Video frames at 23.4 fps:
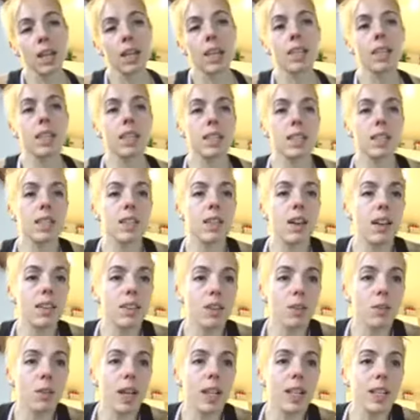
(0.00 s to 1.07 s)
this is not the
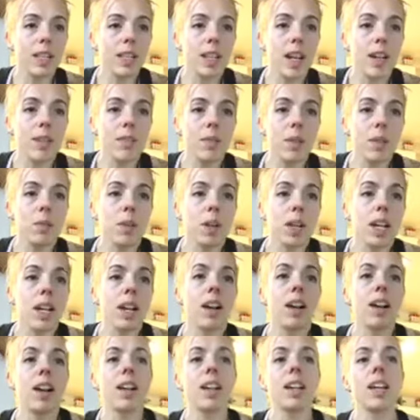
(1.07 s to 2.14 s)
greatest time to be working
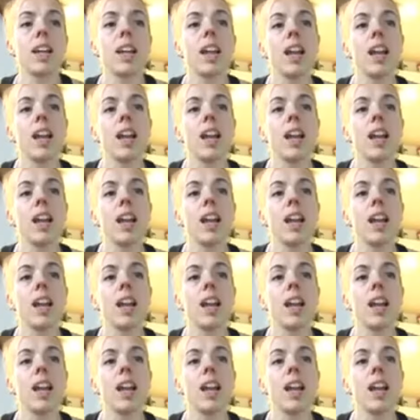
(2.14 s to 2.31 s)
hard.